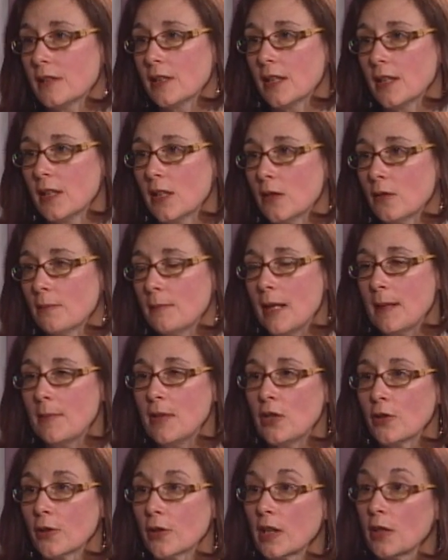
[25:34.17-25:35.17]
You know, maybe
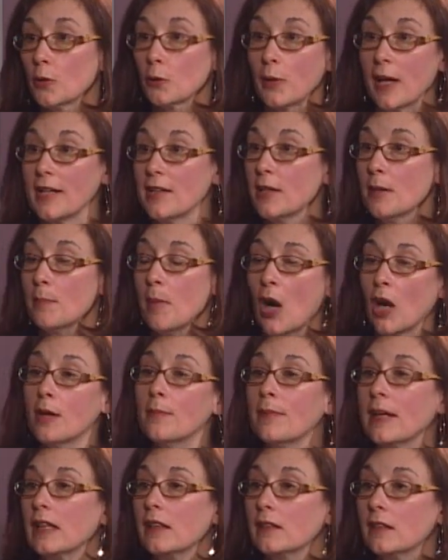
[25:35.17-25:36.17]
you're going to rent an
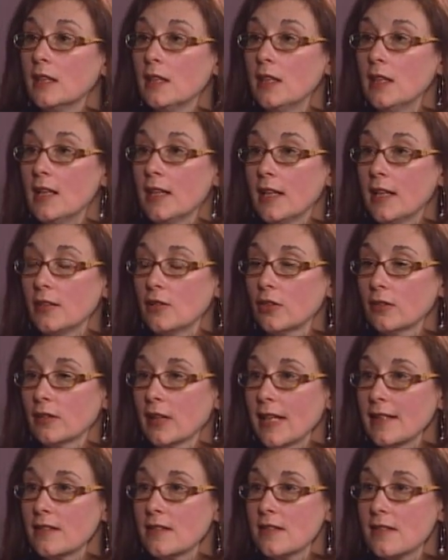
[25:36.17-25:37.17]
apartment and you'd
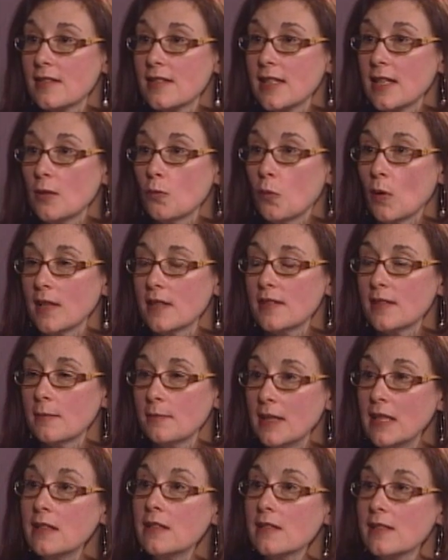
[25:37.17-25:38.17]
like to see what does
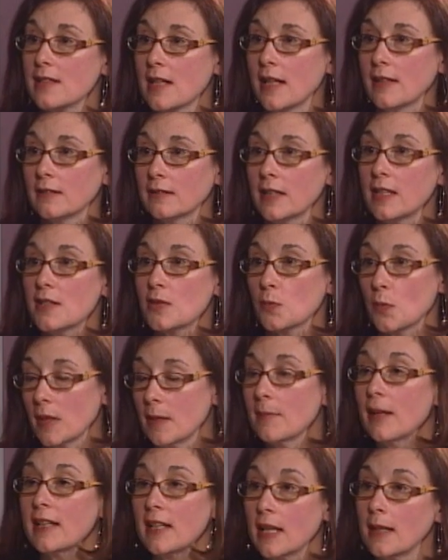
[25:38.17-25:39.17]
it mean to sign a lease? What
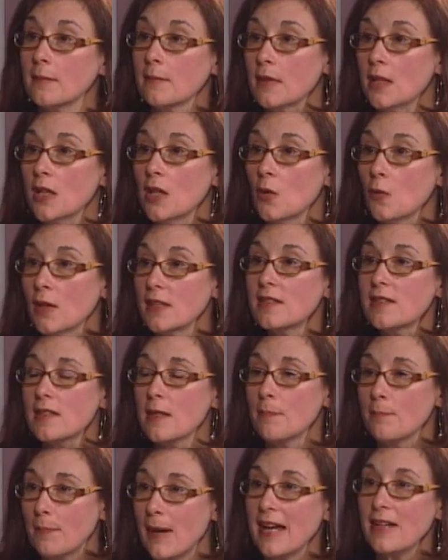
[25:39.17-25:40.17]
am I getting? What's
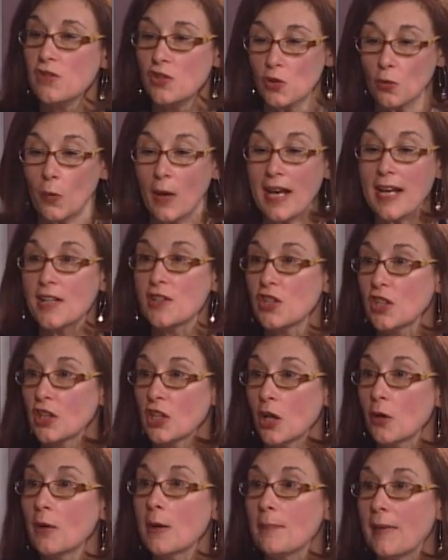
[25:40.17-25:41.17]
the best way to
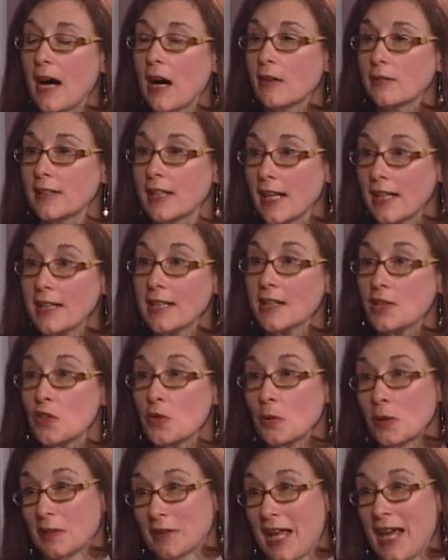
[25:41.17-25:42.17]
go about getting
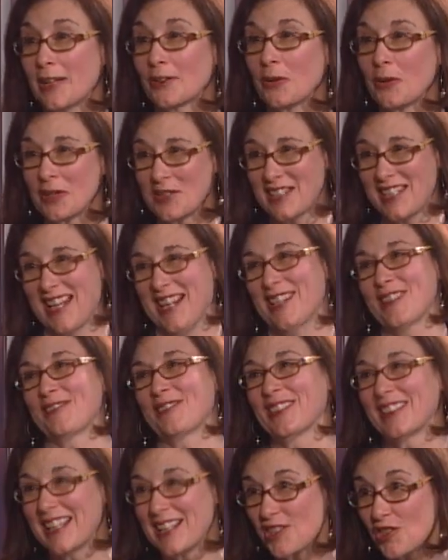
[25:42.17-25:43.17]
into a landlord-tenant
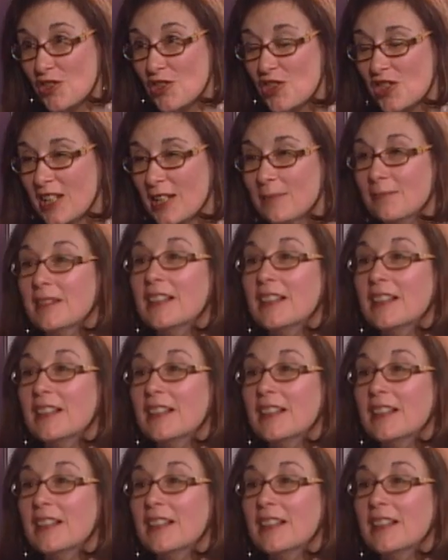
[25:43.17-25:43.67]
yeah. relationship?